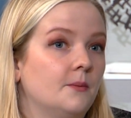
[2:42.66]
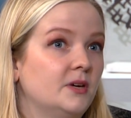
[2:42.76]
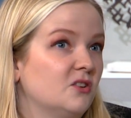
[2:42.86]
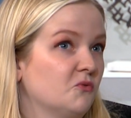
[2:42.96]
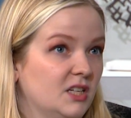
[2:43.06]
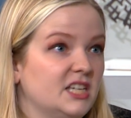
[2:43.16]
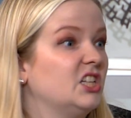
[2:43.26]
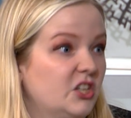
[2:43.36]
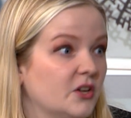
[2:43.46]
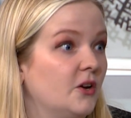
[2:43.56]
can really
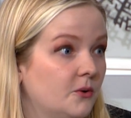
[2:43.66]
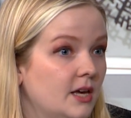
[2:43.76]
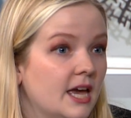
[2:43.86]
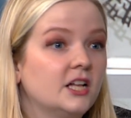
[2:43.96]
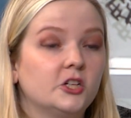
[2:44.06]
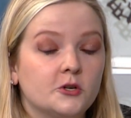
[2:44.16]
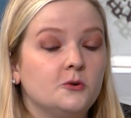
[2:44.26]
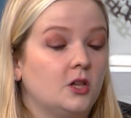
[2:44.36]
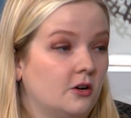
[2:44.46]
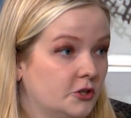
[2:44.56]
clear you and clear
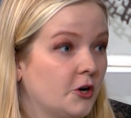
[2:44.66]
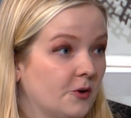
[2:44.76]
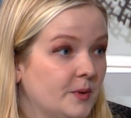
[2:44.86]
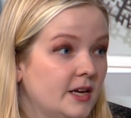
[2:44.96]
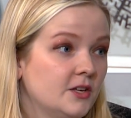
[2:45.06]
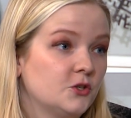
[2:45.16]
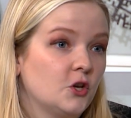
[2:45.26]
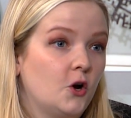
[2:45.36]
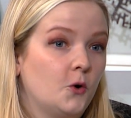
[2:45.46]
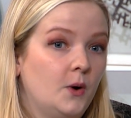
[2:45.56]
you long term.
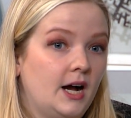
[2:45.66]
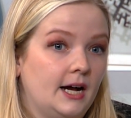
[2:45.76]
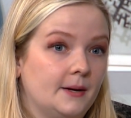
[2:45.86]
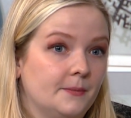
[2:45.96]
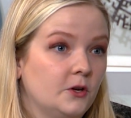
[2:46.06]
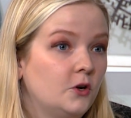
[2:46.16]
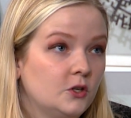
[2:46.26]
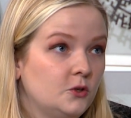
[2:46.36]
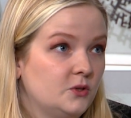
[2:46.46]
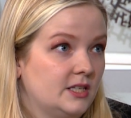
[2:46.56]
So the
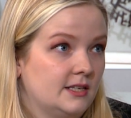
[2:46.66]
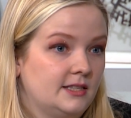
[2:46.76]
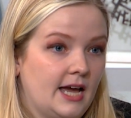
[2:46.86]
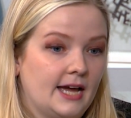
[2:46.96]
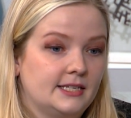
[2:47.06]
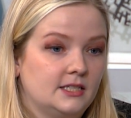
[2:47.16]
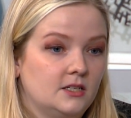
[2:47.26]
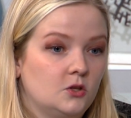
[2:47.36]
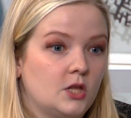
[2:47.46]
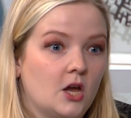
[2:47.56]
good news is that
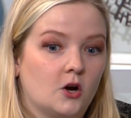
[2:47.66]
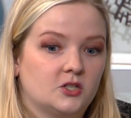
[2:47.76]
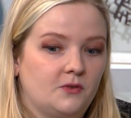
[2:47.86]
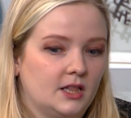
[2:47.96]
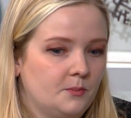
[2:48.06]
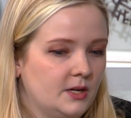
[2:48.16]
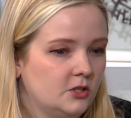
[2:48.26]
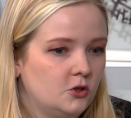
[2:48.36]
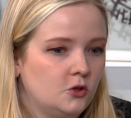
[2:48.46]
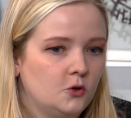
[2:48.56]
they are
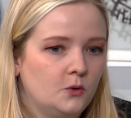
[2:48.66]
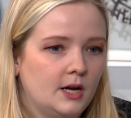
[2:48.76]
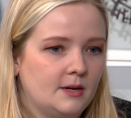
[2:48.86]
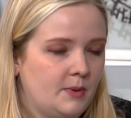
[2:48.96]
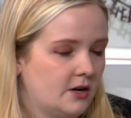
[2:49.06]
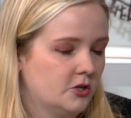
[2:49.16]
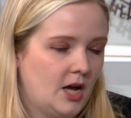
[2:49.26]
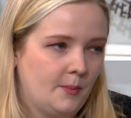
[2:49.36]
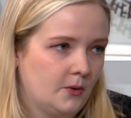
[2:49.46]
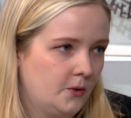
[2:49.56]
developing new and better
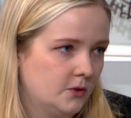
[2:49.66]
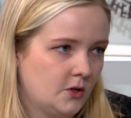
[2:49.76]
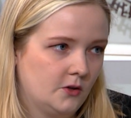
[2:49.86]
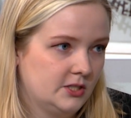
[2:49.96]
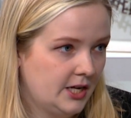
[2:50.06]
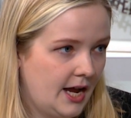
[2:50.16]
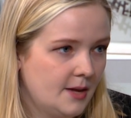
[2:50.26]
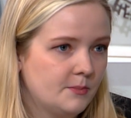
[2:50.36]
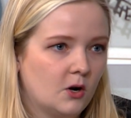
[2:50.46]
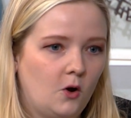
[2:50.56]
topicals all the
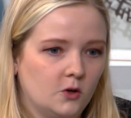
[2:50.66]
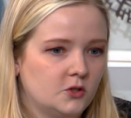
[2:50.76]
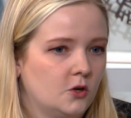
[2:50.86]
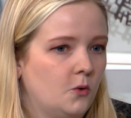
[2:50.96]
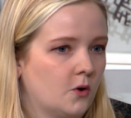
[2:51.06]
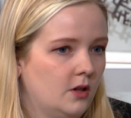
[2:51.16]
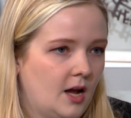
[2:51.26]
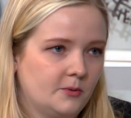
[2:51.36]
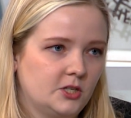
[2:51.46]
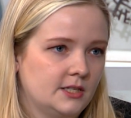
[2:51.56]
time, but also oral
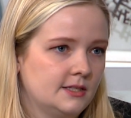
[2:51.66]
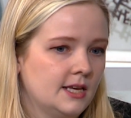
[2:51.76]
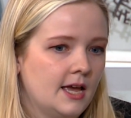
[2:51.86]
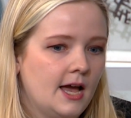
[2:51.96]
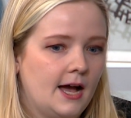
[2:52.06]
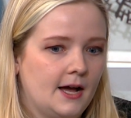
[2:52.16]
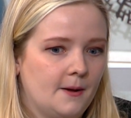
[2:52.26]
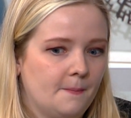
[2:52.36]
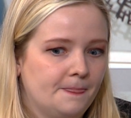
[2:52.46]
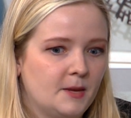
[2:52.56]
options
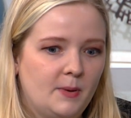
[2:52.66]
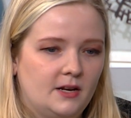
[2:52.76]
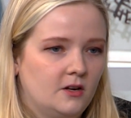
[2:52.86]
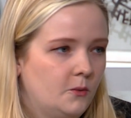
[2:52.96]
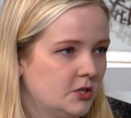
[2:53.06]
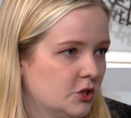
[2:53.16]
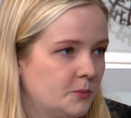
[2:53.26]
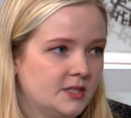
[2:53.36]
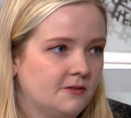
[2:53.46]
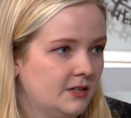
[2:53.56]
depending on what your
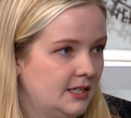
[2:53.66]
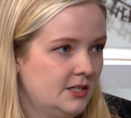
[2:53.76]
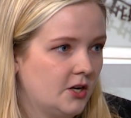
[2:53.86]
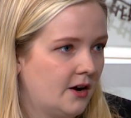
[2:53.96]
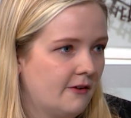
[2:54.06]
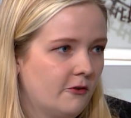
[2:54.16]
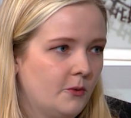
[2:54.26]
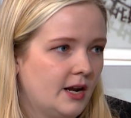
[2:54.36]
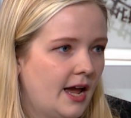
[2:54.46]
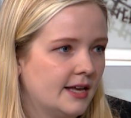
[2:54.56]
specific needs are.
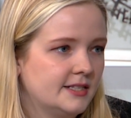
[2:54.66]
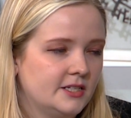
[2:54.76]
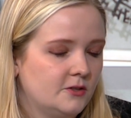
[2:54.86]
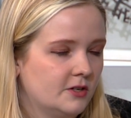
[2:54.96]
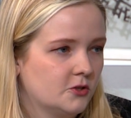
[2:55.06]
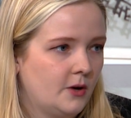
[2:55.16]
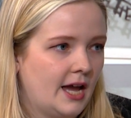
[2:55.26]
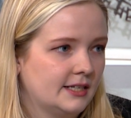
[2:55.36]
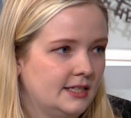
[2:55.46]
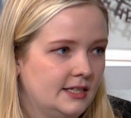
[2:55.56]
Everyone has individual
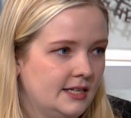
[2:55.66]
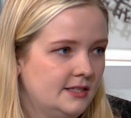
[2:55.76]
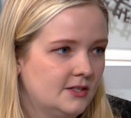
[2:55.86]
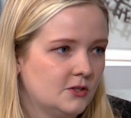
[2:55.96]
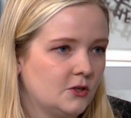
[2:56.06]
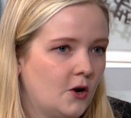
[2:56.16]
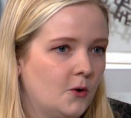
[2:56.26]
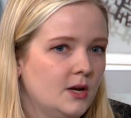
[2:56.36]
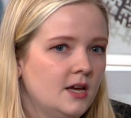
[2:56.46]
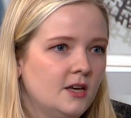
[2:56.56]
acne needs,
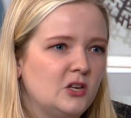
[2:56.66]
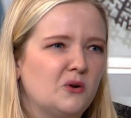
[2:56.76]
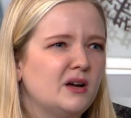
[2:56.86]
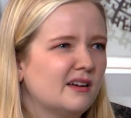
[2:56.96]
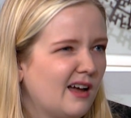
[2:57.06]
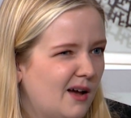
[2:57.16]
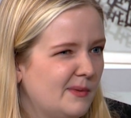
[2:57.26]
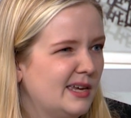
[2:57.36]
so come